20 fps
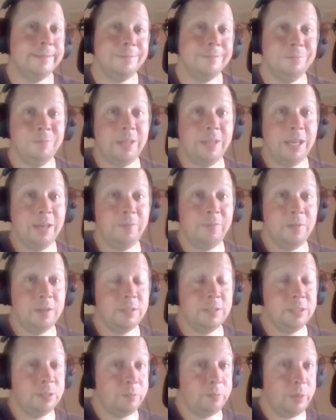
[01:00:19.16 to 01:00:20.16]

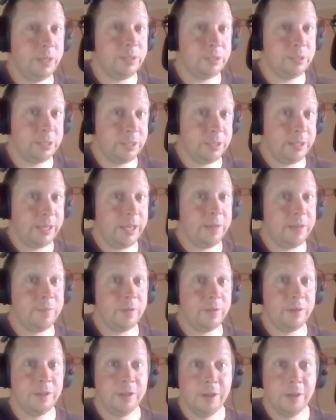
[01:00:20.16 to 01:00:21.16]
David speaks to
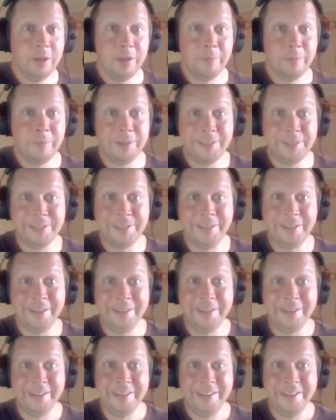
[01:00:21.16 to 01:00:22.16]
David, my
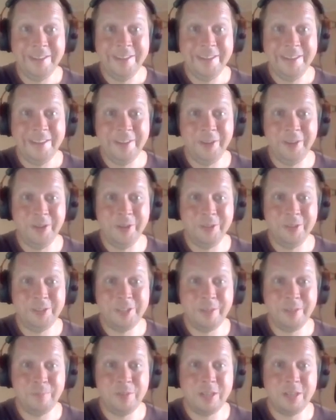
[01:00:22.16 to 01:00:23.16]
son,
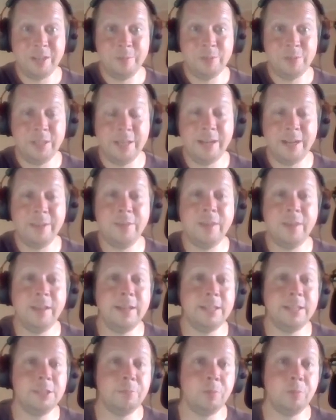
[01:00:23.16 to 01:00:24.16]
sometimes. And I think
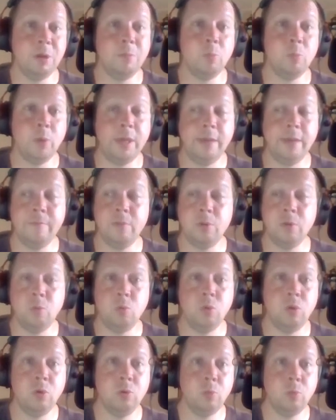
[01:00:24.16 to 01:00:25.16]
that's a problem we have in our
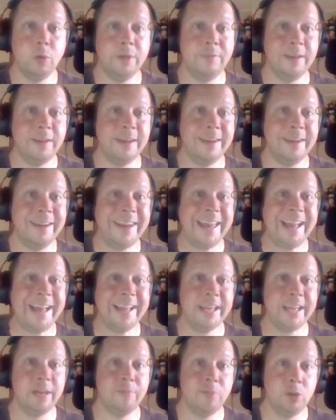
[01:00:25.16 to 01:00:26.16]
world. We have a
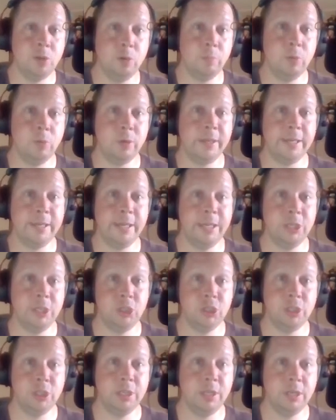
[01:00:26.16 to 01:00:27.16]
lack of
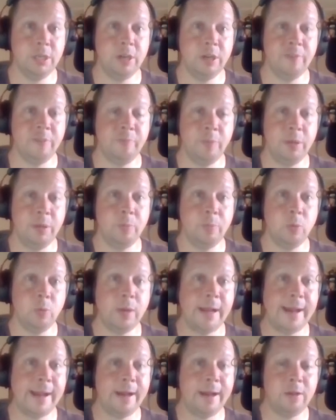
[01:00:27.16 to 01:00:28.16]
communication of people
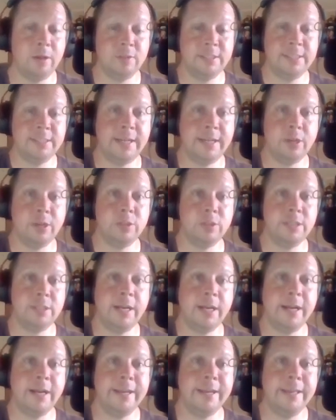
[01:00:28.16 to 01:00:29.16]
outside our
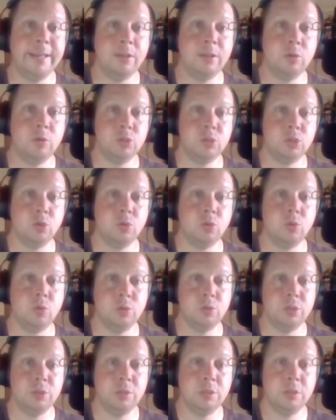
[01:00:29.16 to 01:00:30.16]
tiny little
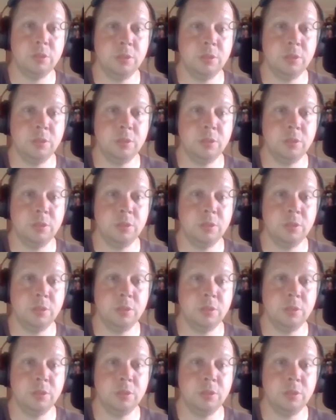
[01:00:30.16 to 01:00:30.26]
circles.